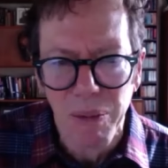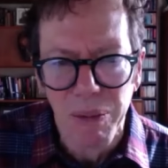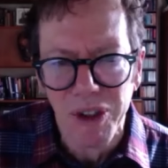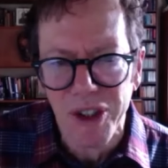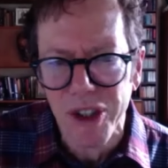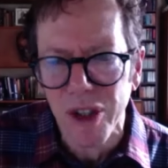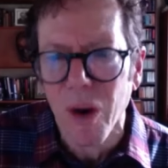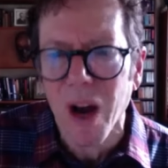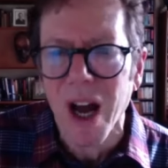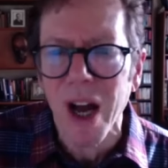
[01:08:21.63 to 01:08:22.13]

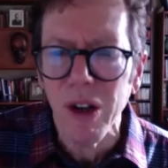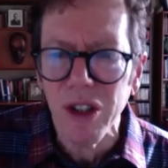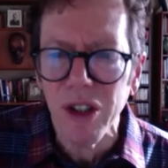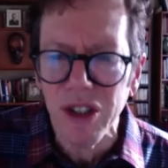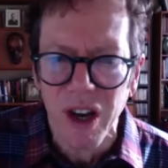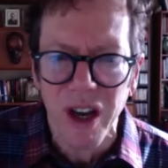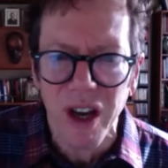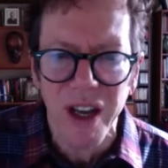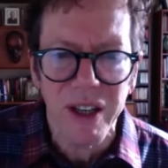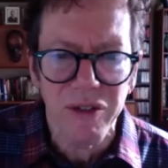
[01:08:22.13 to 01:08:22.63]
So I saw
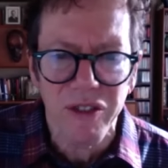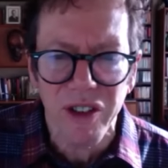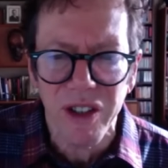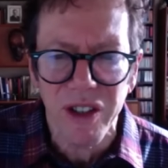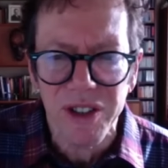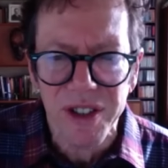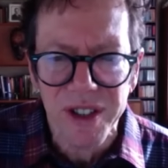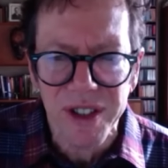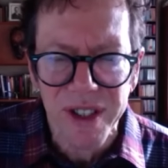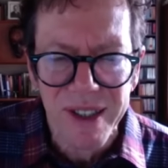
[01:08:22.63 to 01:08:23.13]
him, for
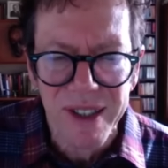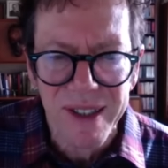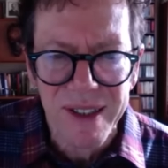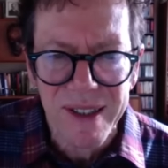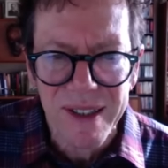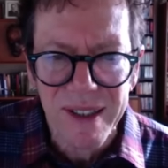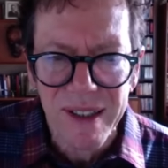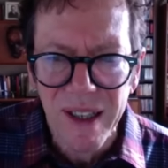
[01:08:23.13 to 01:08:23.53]
instance,